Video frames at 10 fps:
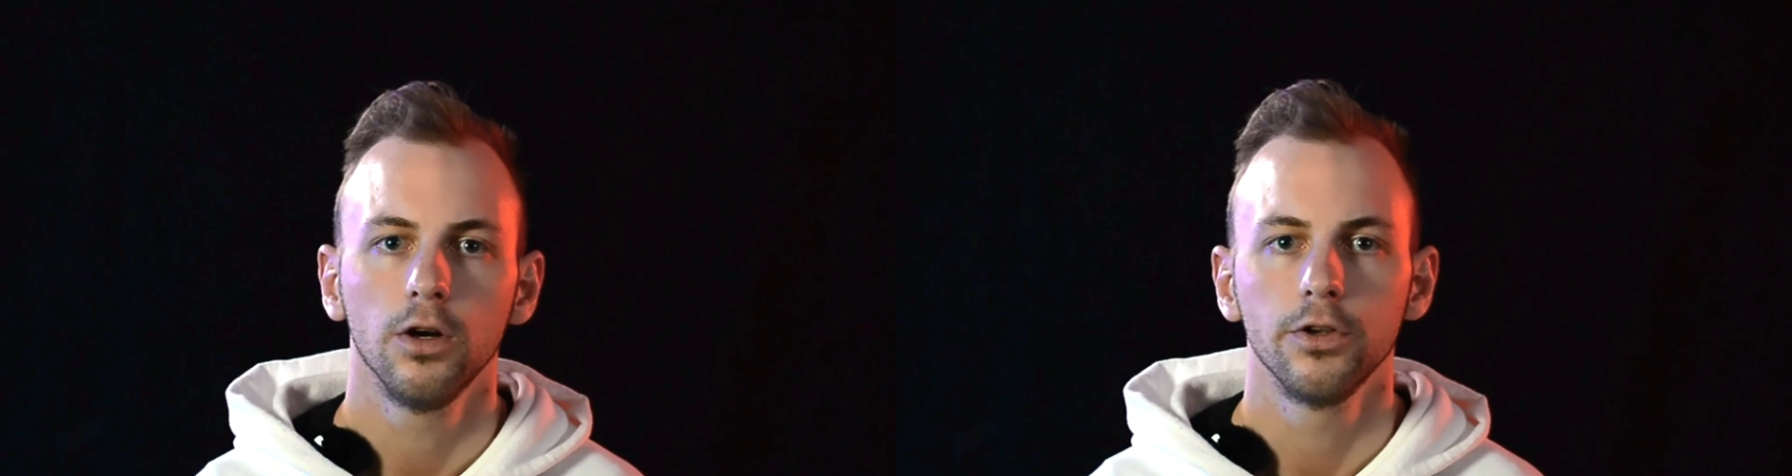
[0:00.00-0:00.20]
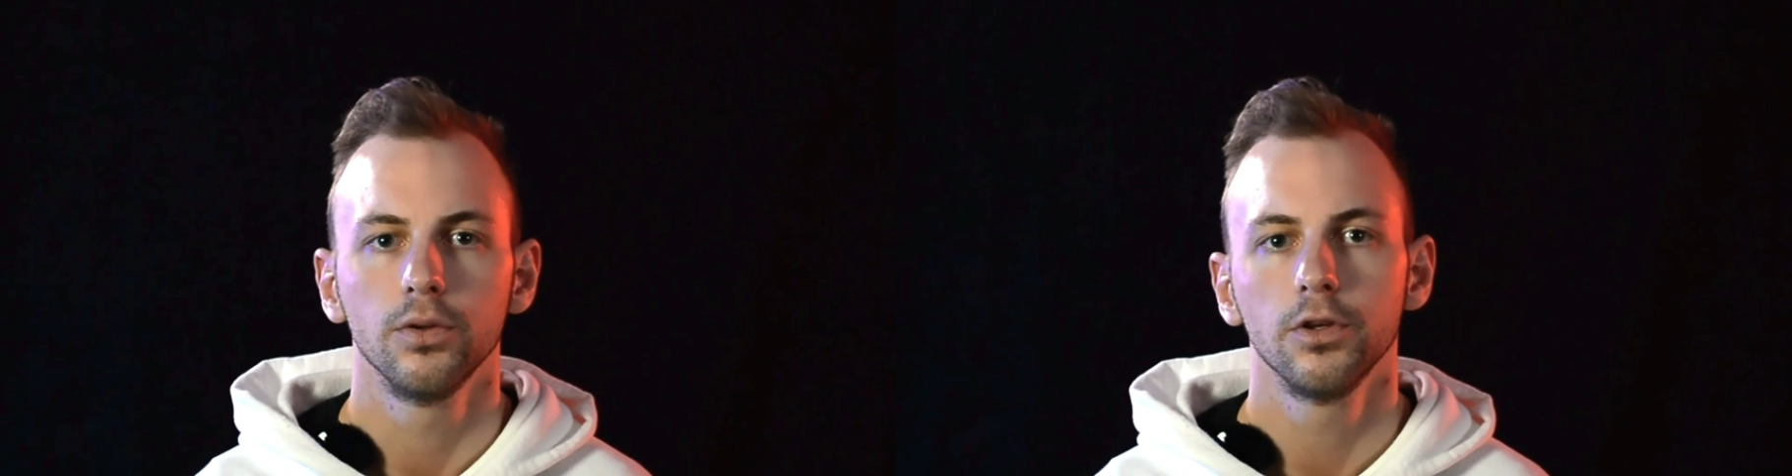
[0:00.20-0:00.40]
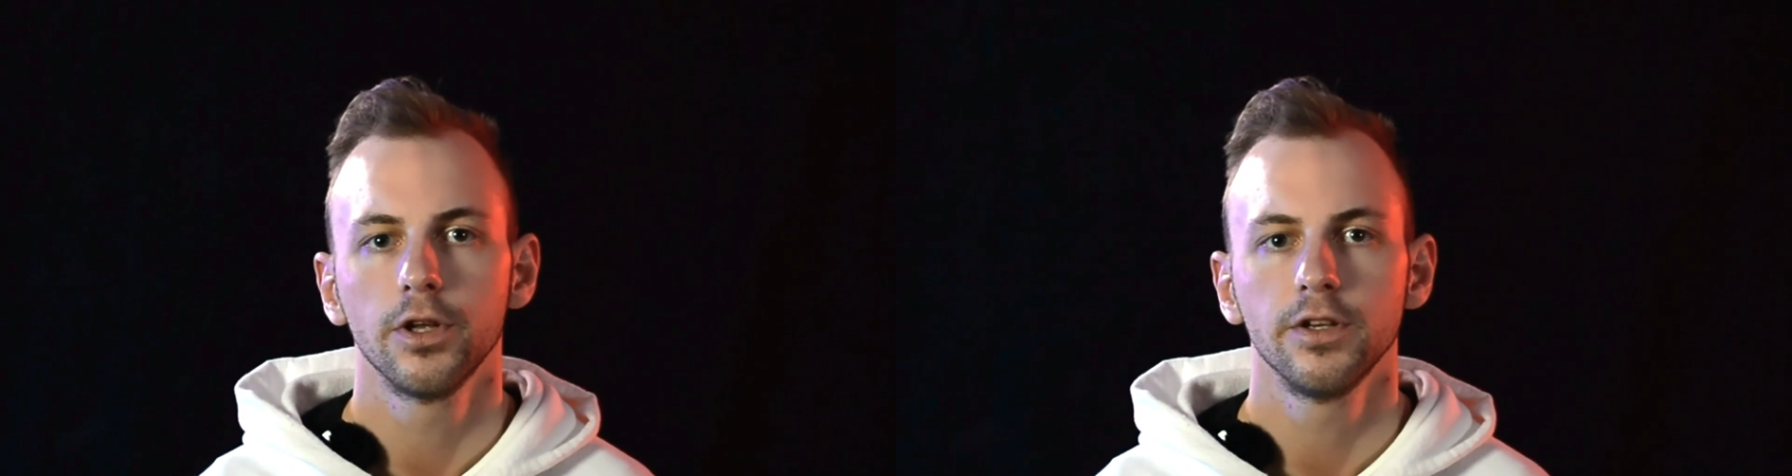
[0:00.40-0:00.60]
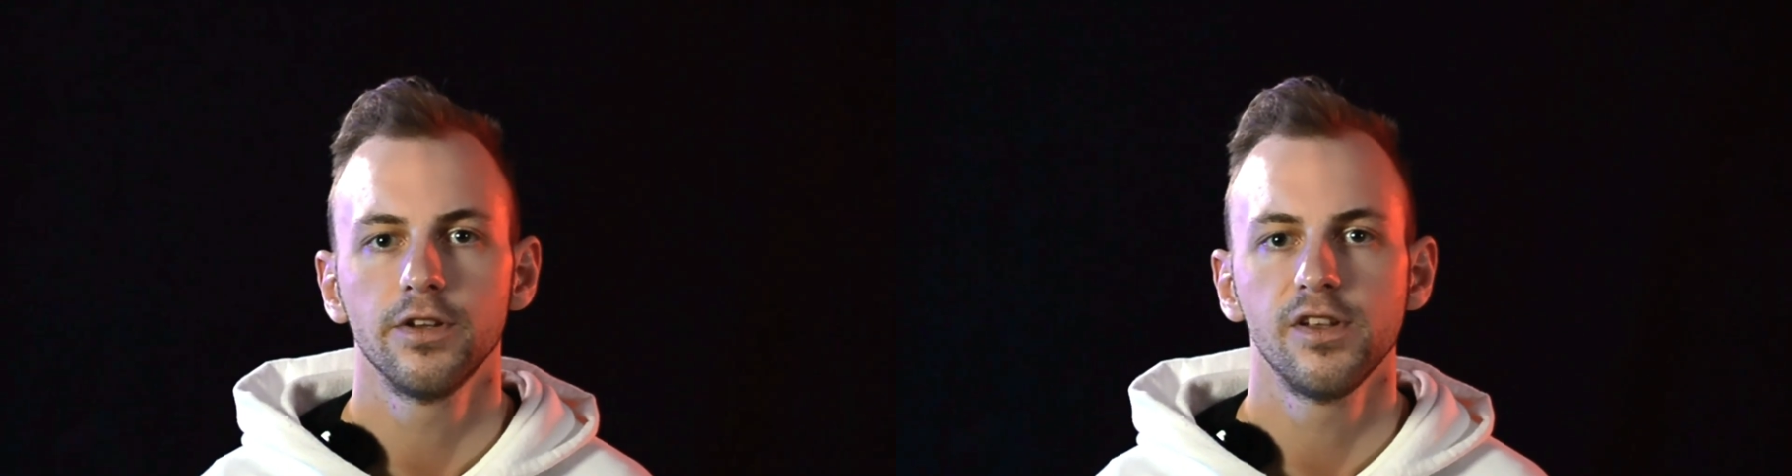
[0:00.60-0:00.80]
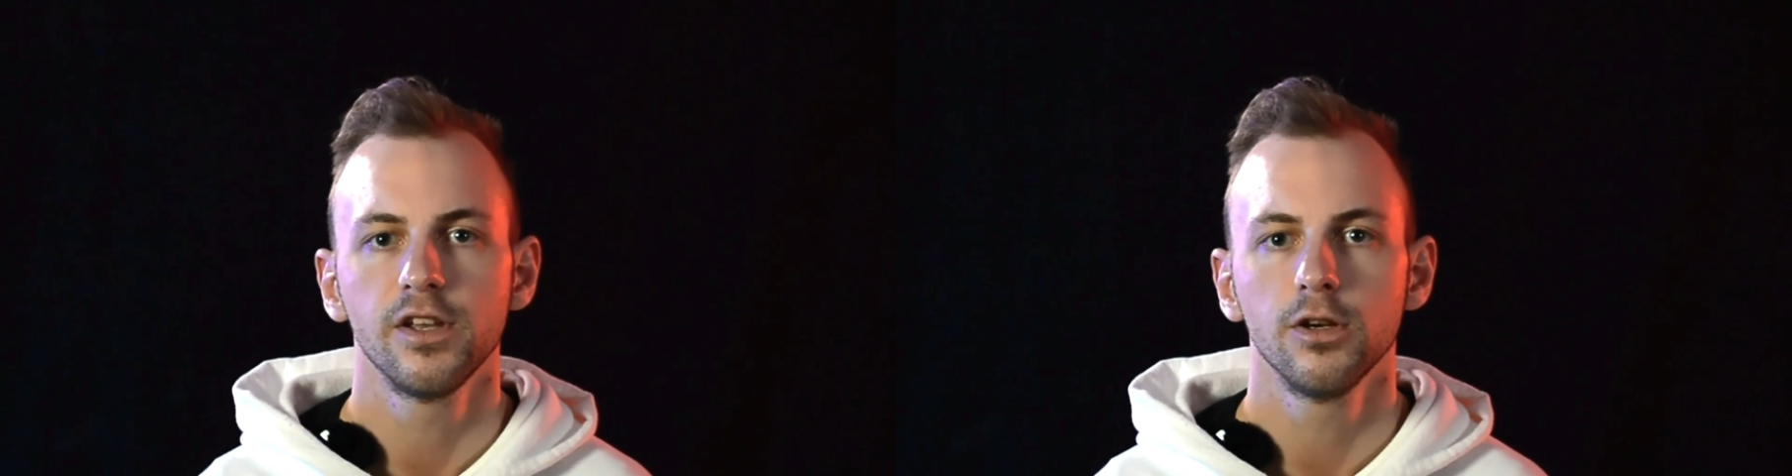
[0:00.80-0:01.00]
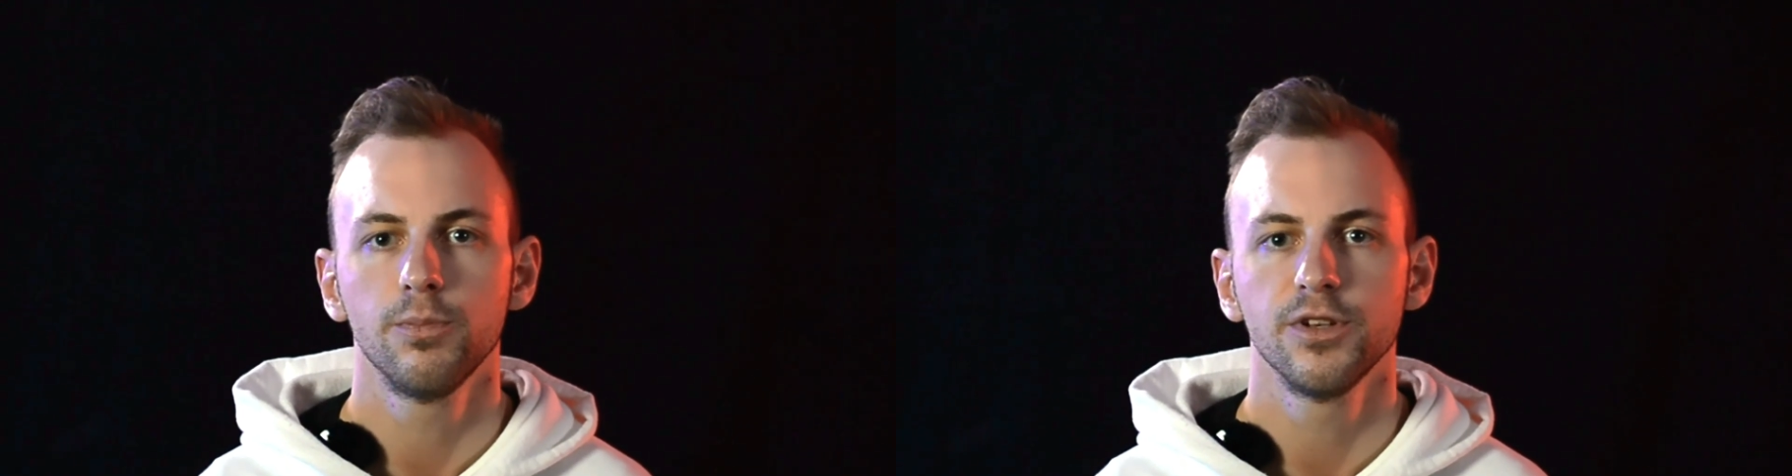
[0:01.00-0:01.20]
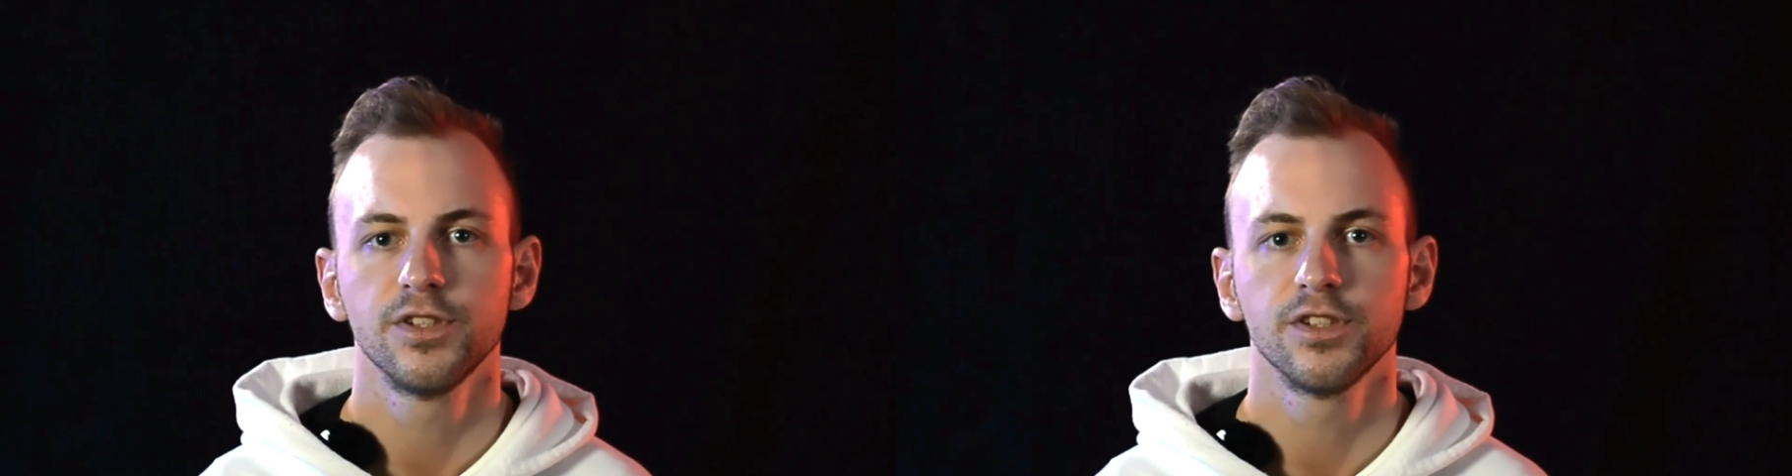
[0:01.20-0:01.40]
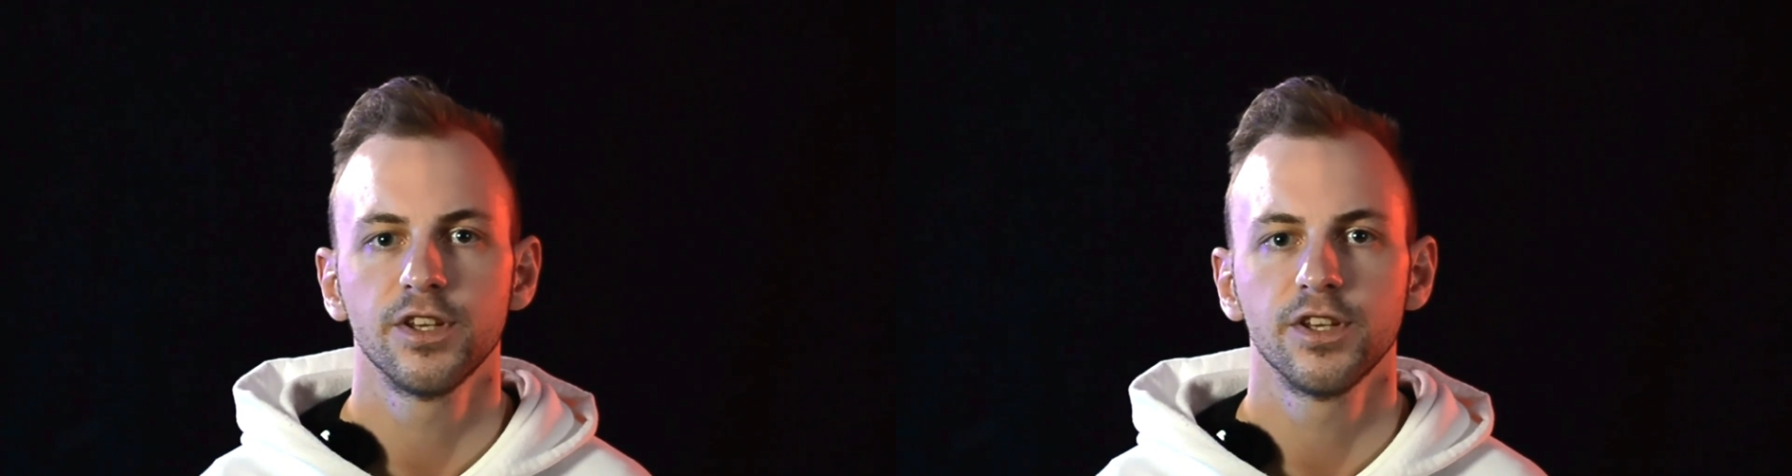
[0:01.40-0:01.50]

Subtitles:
Are you looking to take your business